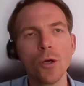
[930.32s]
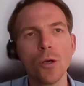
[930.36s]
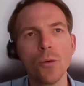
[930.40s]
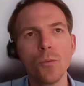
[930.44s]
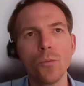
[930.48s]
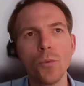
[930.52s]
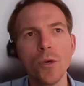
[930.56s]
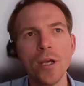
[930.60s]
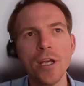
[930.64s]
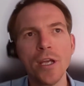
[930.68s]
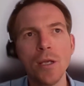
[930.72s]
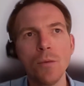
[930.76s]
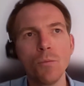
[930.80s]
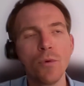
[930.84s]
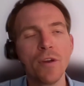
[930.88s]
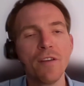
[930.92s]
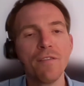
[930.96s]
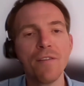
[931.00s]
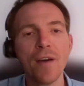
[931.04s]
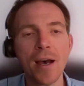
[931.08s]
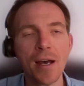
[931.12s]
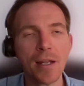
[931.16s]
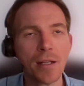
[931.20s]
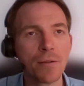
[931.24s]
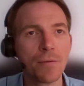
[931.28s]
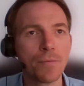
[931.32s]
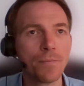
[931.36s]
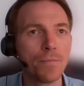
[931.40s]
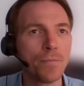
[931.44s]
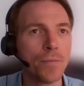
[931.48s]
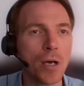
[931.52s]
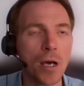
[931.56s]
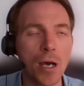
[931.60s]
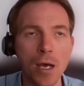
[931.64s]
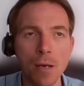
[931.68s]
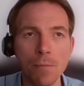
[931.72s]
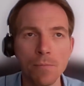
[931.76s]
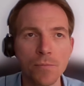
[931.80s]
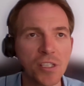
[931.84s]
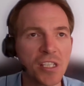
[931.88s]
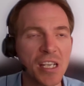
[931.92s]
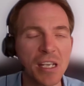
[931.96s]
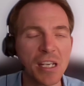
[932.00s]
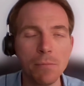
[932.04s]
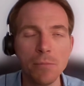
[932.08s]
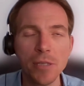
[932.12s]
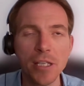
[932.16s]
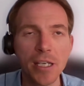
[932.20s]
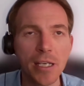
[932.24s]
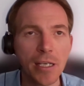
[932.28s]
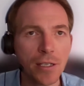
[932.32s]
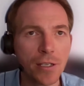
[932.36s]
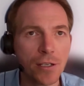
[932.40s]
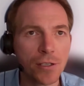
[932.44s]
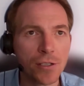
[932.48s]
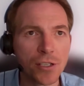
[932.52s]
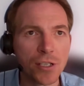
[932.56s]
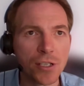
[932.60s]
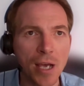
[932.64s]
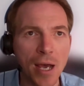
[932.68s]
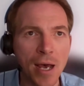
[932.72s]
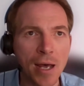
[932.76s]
We've had team leaders